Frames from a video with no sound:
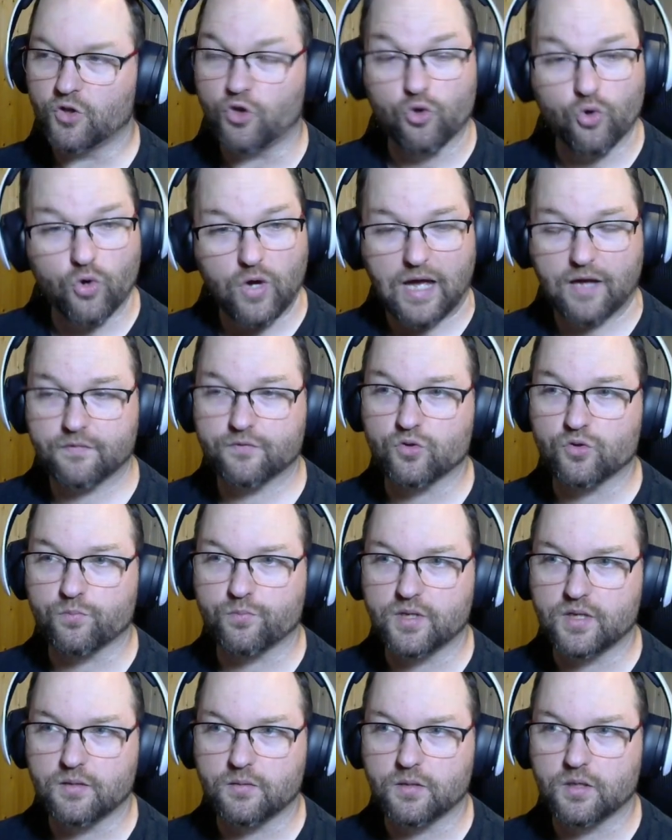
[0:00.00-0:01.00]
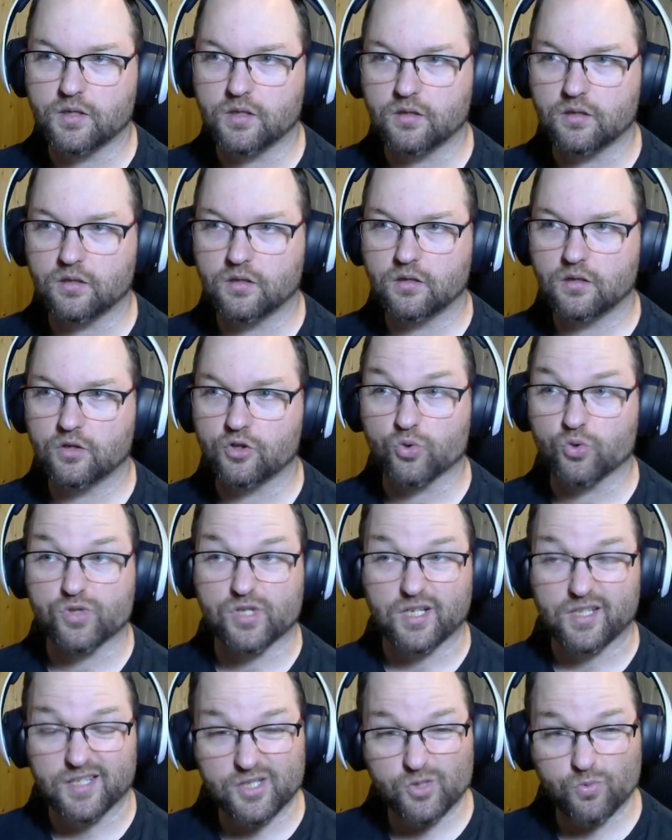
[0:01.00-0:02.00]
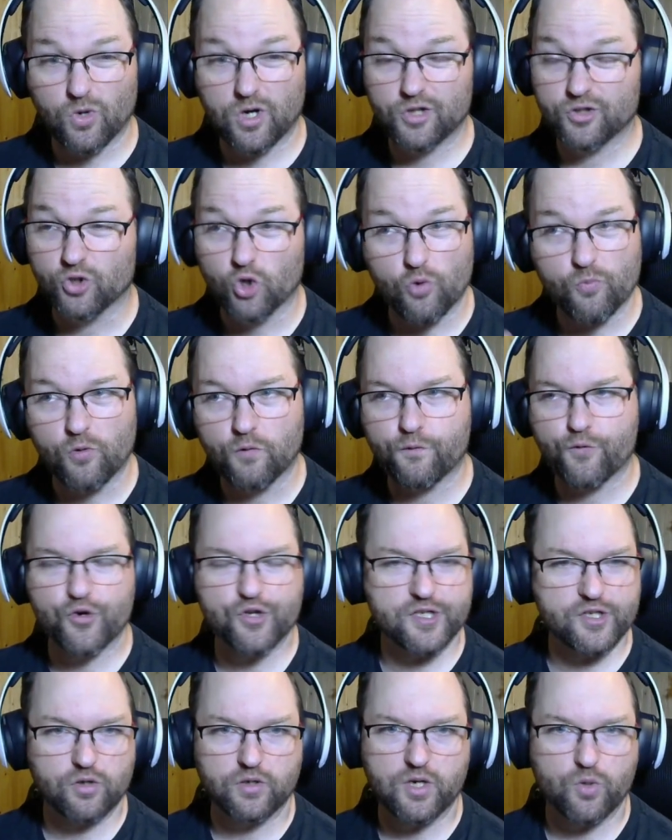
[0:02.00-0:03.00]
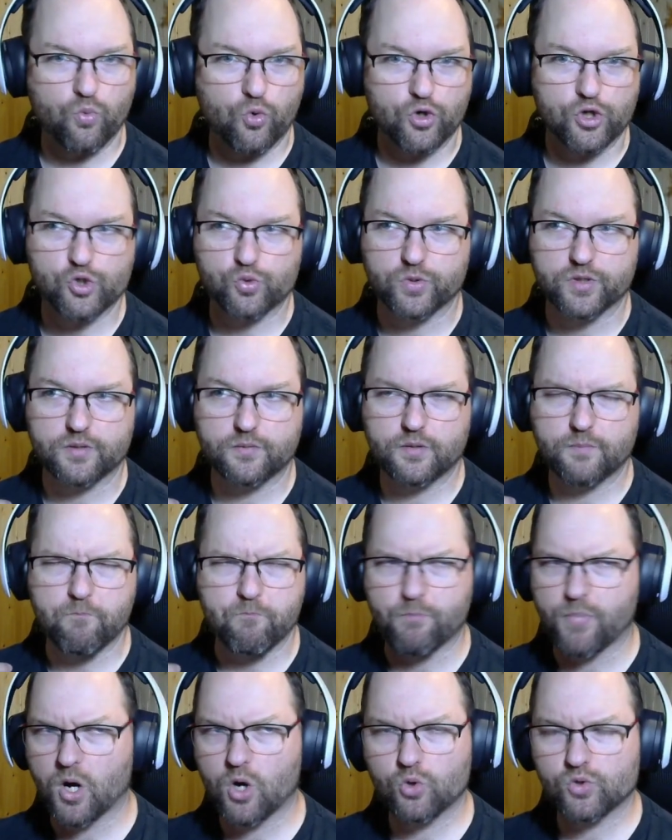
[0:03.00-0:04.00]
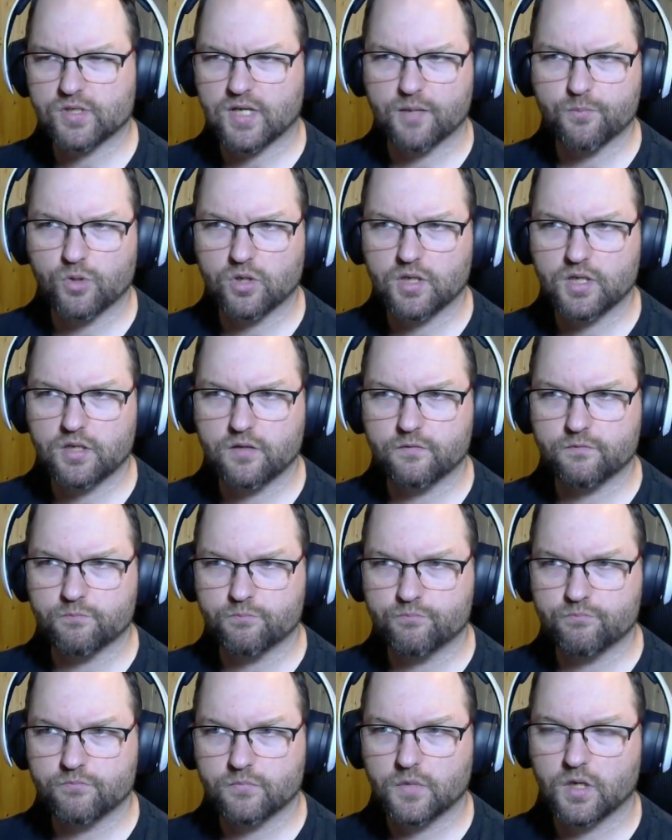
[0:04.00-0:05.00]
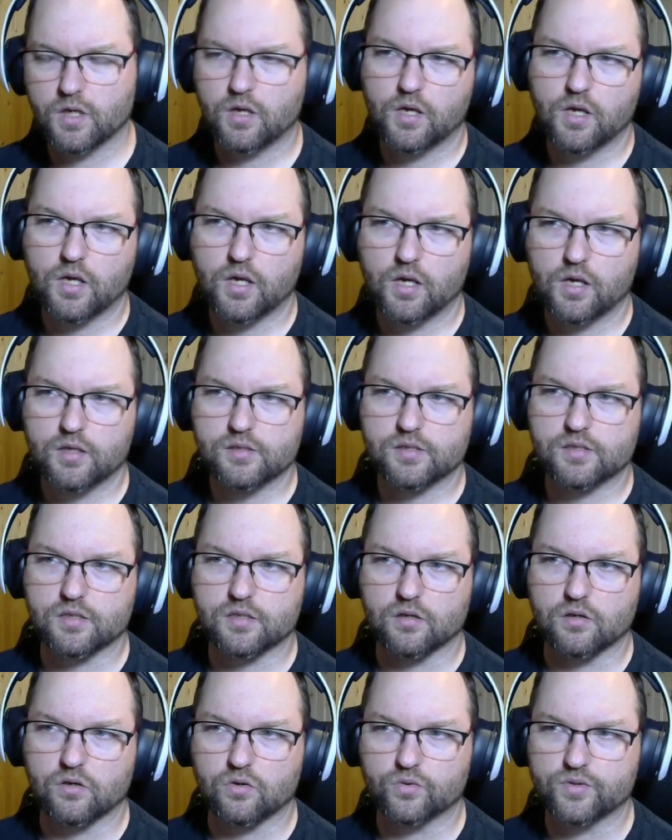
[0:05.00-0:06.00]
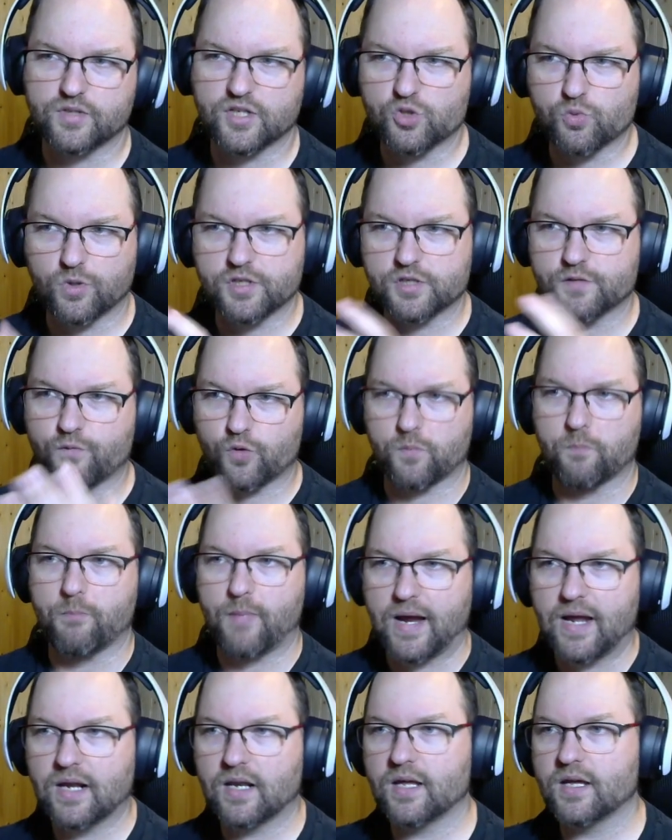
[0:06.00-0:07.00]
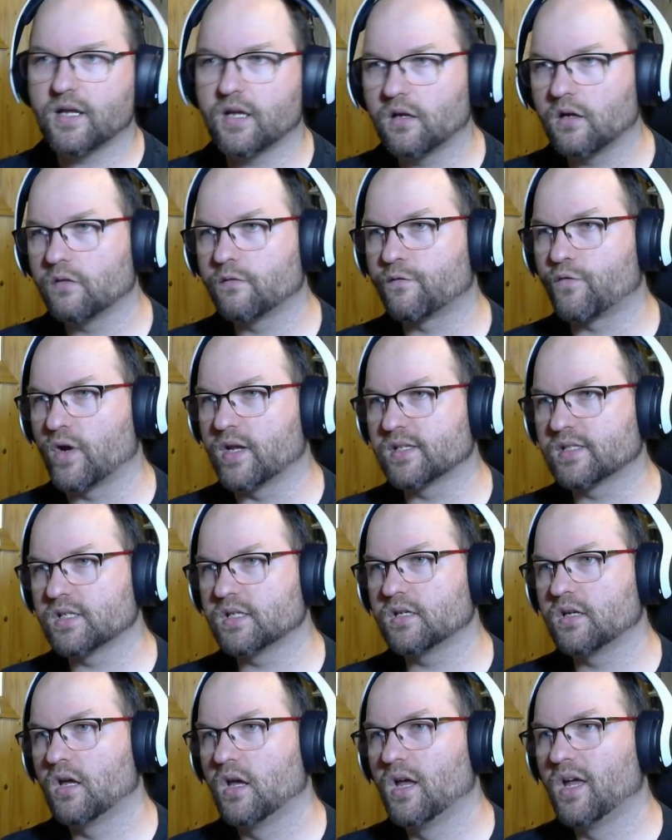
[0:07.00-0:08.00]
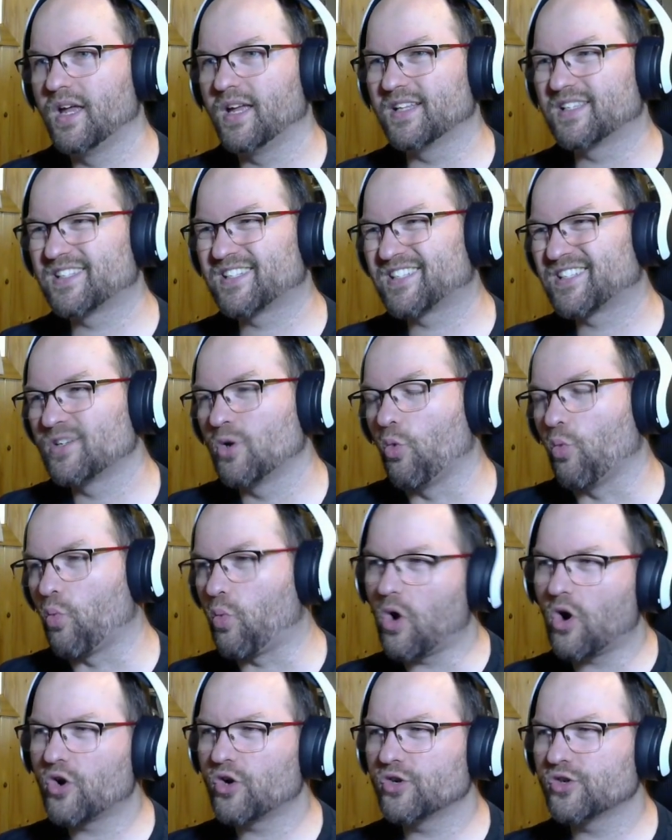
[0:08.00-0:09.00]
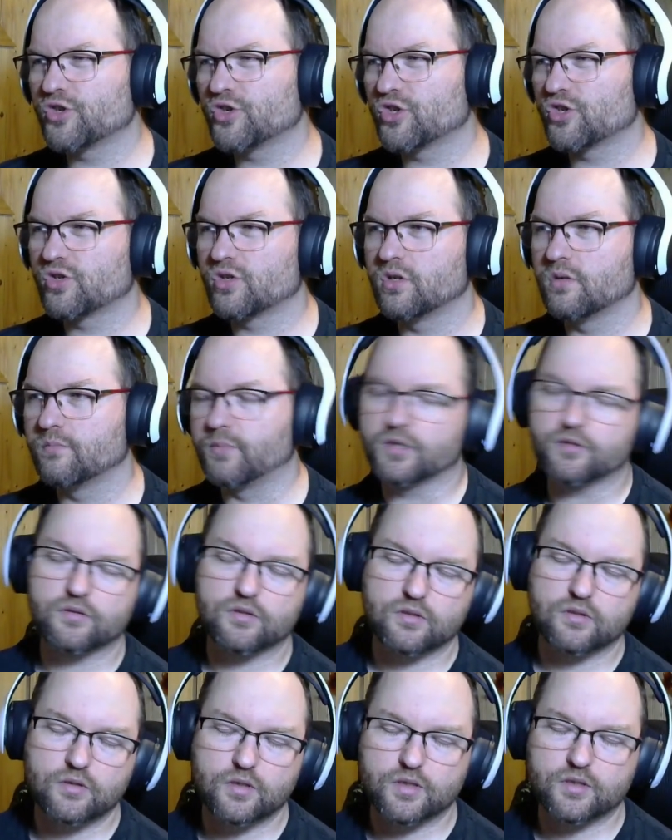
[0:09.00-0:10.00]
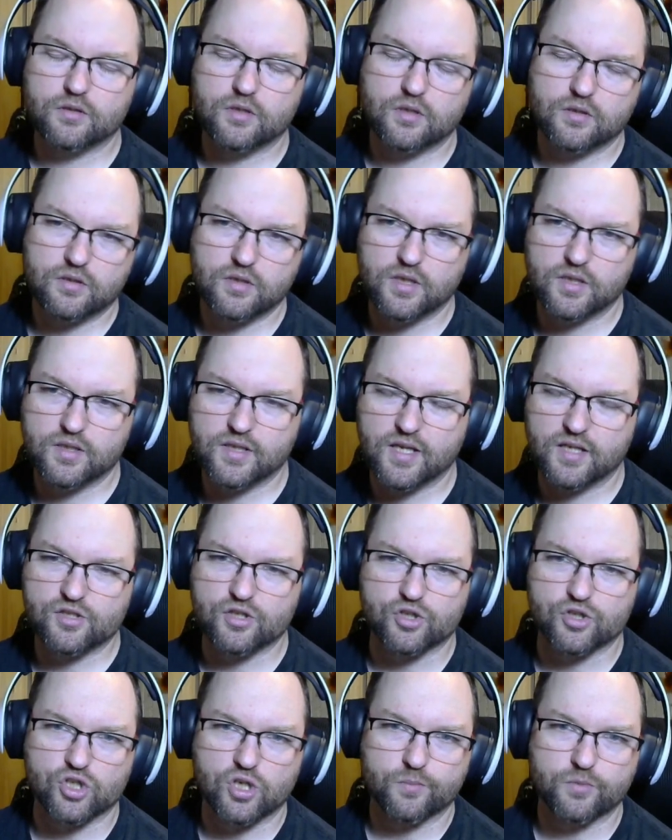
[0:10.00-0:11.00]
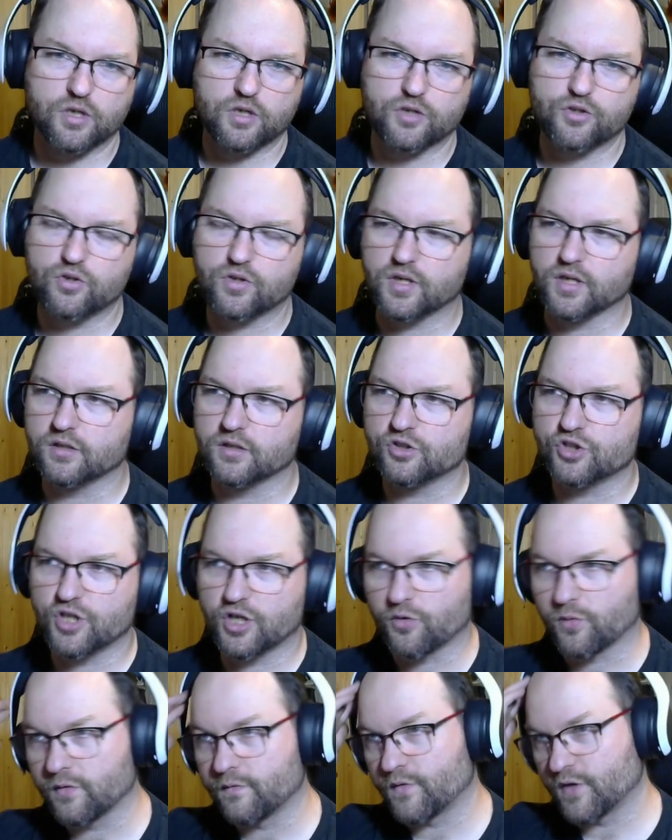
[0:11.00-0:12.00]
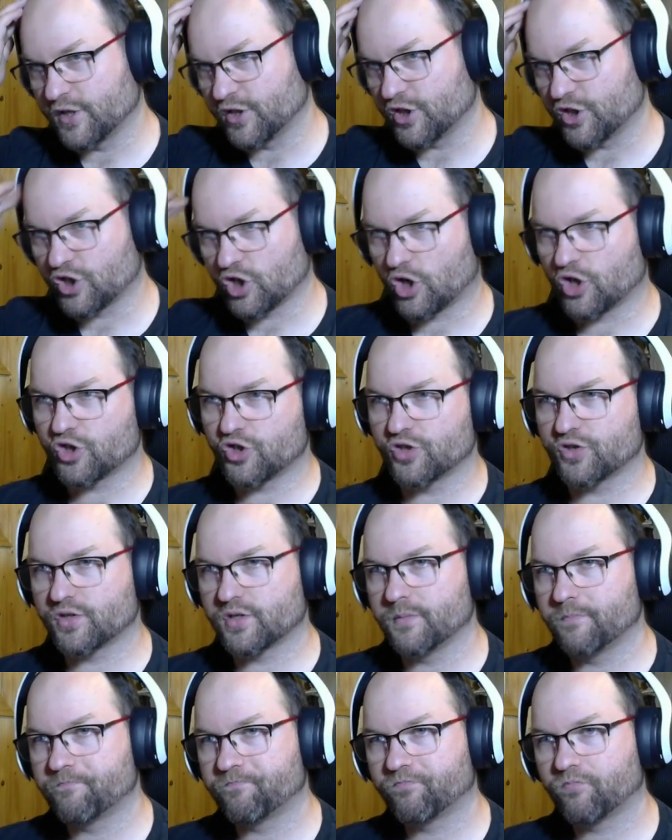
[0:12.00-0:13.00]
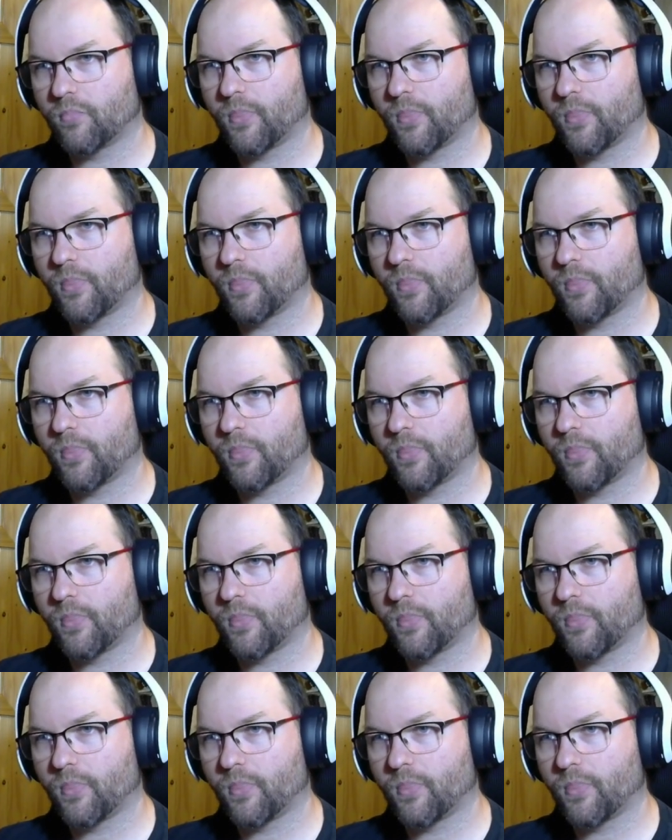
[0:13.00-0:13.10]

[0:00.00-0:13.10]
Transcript: You have to be using this one. Normal frenzy only works with bows, I believe. So this one is for melee frenzy. It's worse, but it gets the job done. You can generate frenzy charges.